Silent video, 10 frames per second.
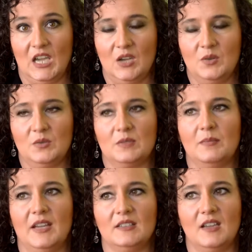toes,
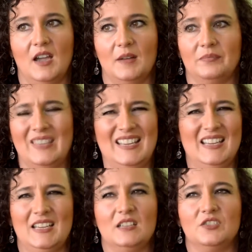but
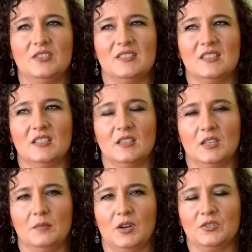just the
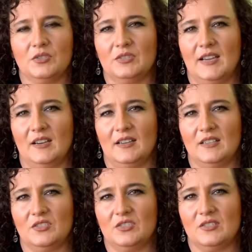commercial
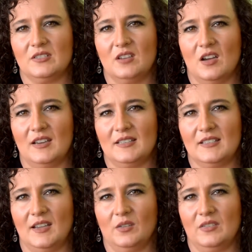dairy is just not
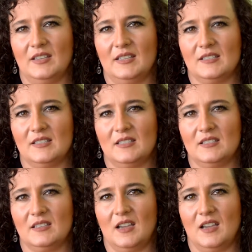as healthy as it